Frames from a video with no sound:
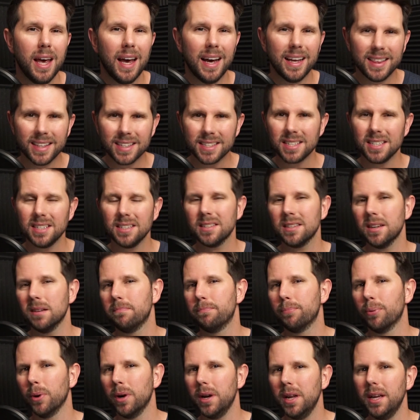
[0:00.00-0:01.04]
And this is a
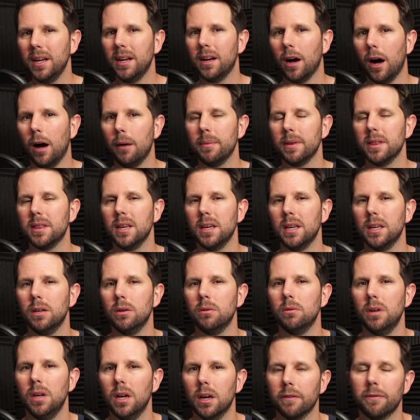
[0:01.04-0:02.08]
pretty common thing
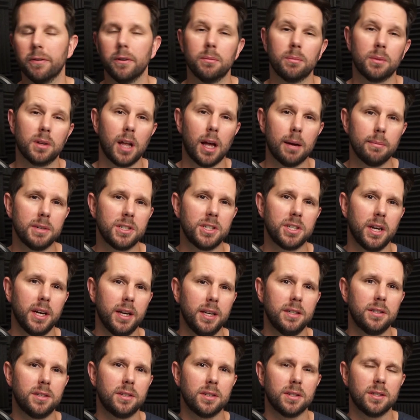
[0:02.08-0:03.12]
you hear from climate
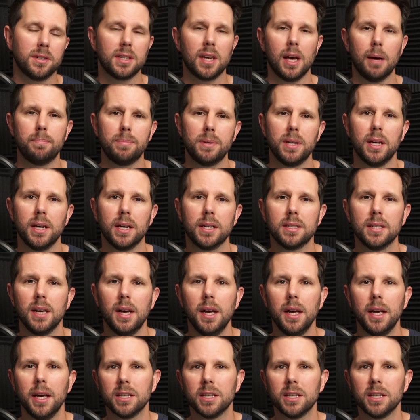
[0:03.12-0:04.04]
change skeptics,